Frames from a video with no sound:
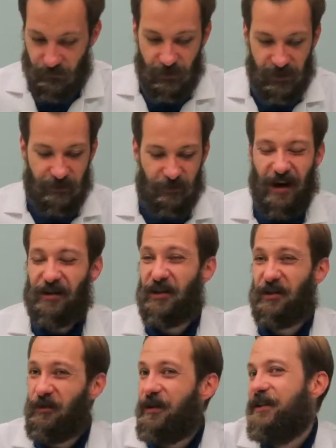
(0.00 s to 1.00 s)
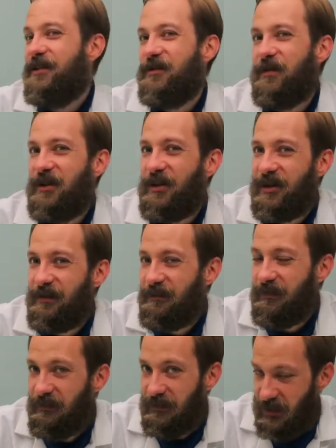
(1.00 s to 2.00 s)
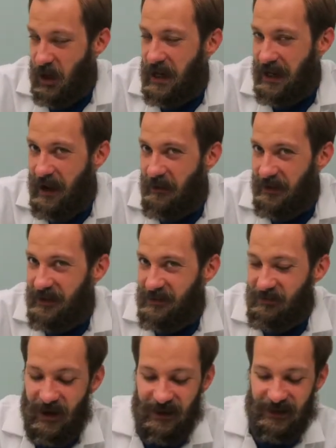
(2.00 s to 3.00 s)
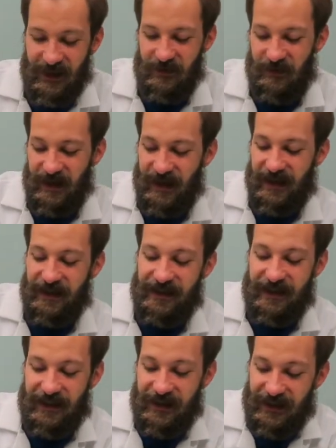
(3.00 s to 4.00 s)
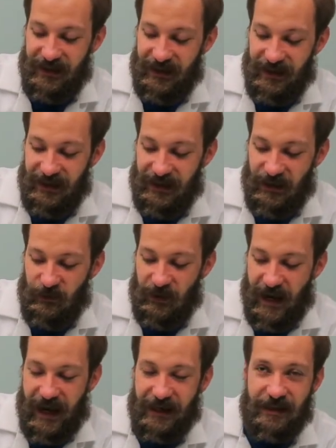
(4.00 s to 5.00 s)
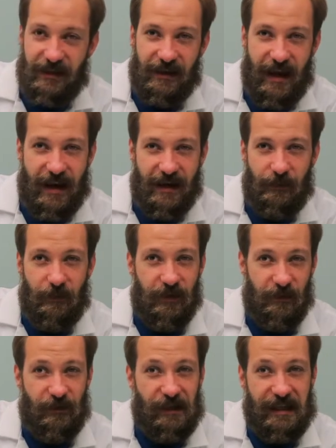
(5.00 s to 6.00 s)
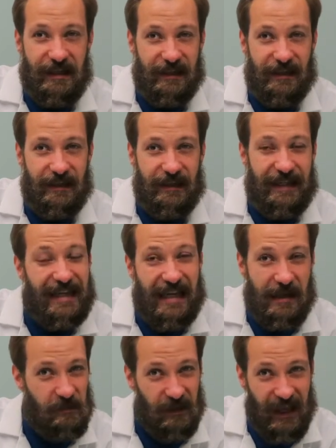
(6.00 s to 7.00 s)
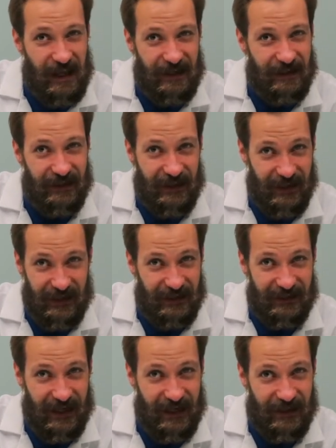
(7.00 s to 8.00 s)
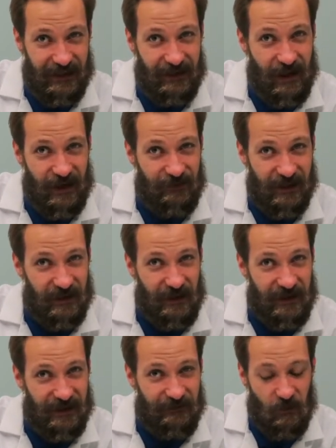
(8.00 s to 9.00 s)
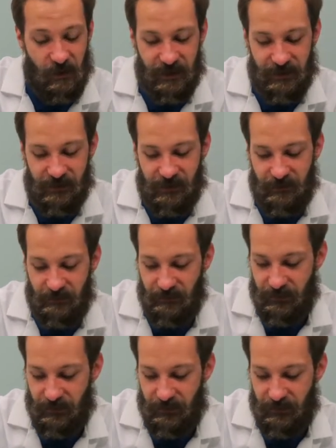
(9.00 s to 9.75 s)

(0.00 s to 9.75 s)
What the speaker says: really precious oils when you're starting out in this process because you would hate to end up with a really stinky blend that contains a lot of expensive oils.